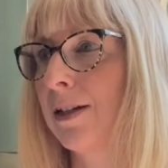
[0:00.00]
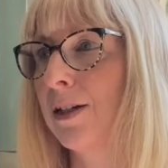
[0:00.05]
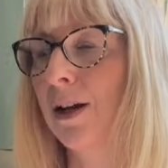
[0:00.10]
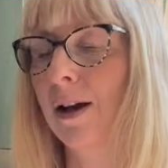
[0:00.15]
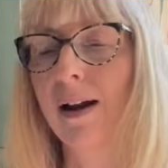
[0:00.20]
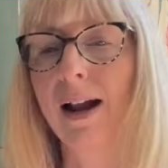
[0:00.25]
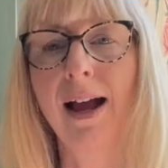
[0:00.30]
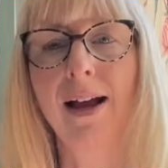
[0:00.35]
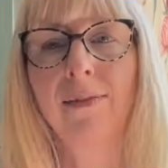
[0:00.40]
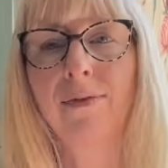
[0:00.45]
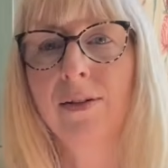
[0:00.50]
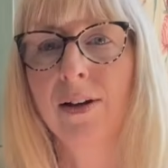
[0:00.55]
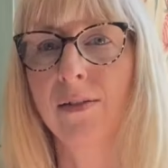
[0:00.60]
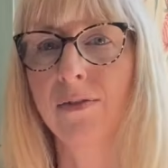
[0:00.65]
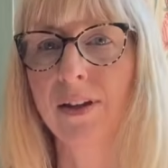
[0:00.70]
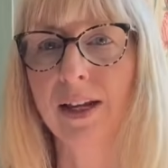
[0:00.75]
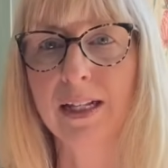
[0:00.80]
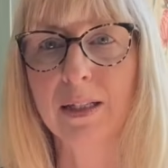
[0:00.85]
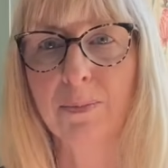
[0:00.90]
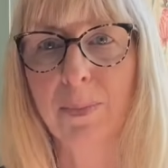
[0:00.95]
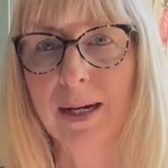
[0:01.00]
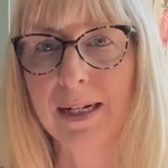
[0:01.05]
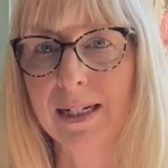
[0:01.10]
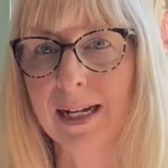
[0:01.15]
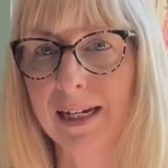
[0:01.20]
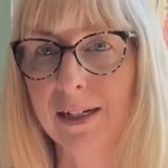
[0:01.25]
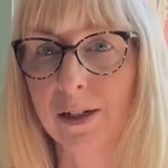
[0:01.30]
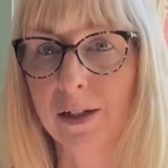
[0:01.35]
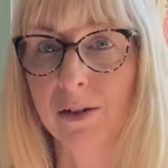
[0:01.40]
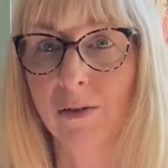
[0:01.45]
you don't have to have the
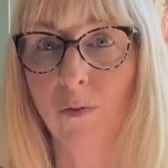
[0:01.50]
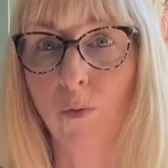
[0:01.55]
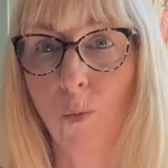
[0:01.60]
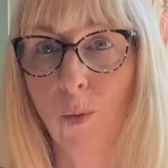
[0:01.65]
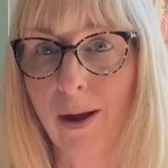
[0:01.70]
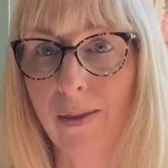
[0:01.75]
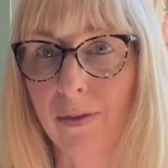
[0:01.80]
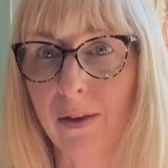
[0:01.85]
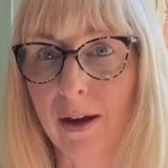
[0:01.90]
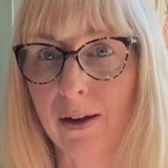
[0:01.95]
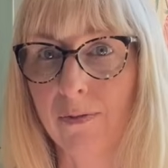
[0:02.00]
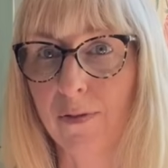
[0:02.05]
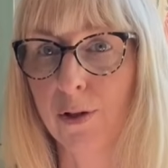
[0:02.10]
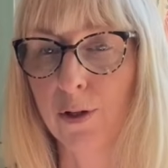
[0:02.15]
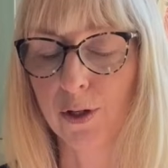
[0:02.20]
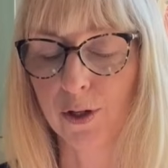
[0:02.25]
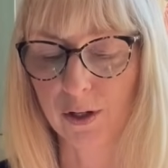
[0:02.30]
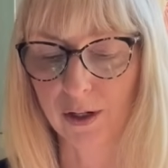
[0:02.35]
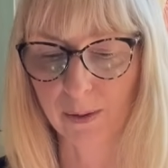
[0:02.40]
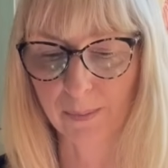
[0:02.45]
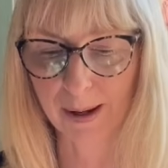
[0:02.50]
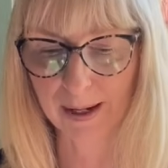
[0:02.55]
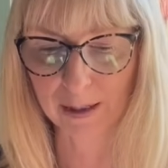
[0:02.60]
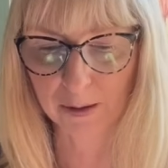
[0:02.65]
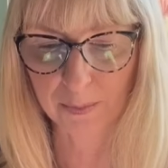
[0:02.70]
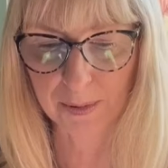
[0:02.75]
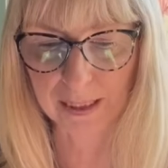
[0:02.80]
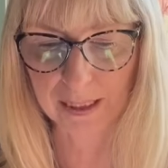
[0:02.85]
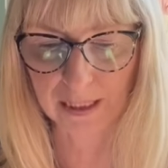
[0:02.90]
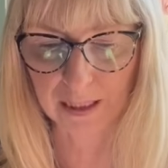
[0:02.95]
expectation of weather. If you do, you're bound
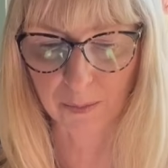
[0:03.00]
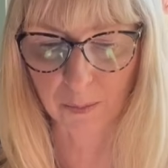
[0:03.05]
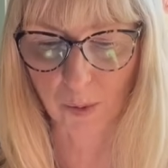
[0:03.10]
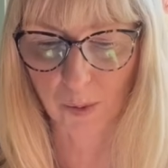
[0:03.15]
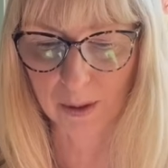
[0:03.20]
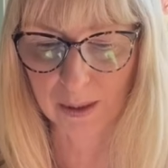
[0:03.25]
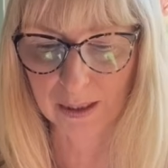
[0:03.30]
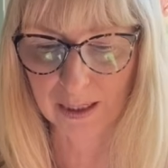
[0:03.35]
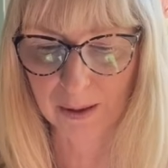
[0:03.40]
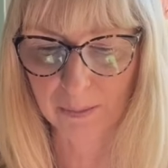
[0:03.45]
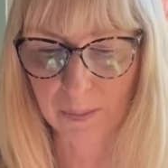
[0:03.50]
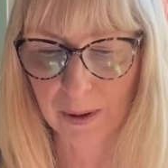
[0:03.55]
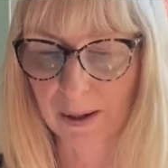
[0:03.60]
to be disappointed.